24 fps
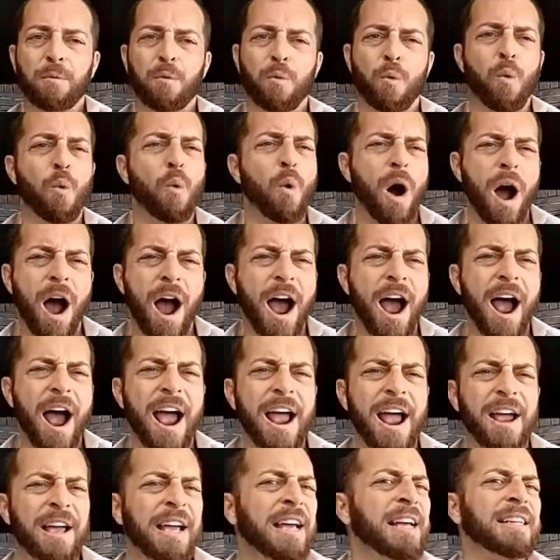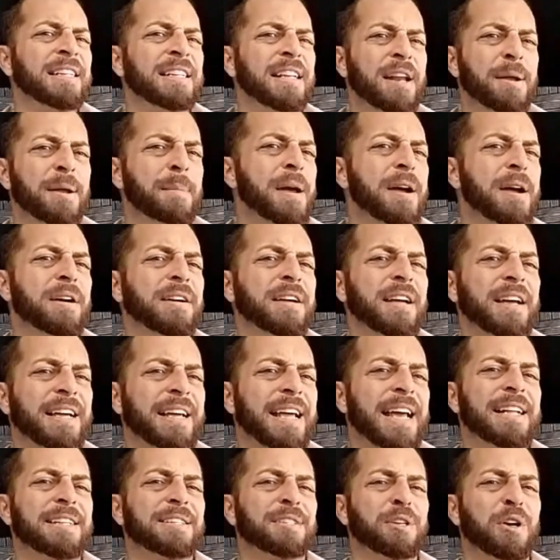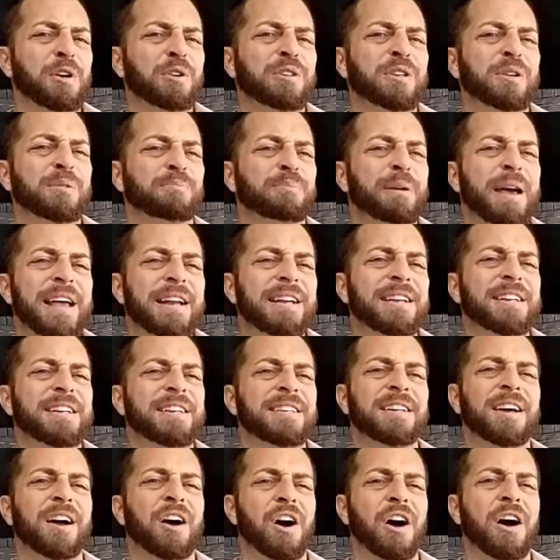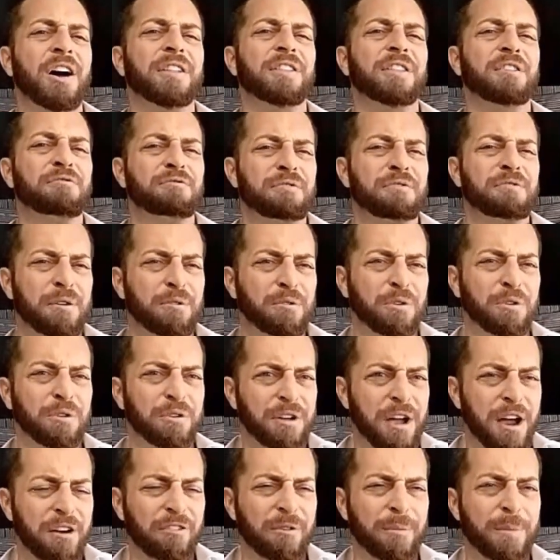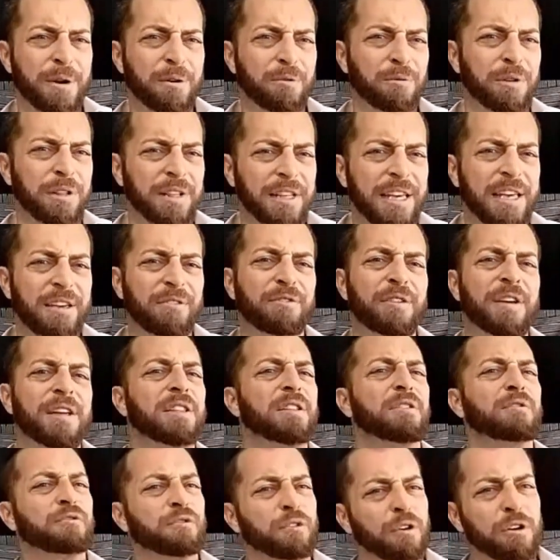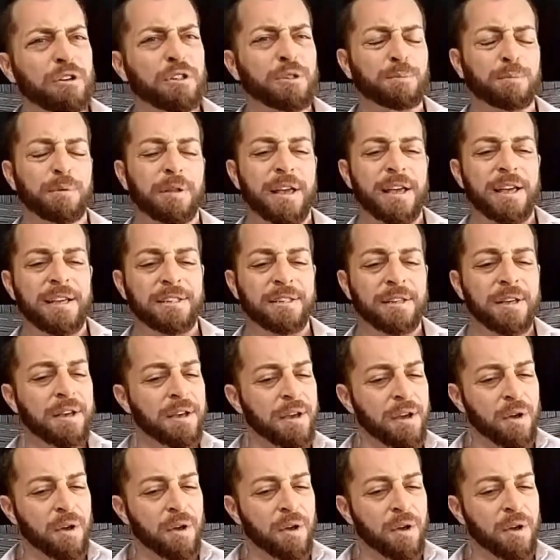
why did America get so dependent on the federal government relief in the first place?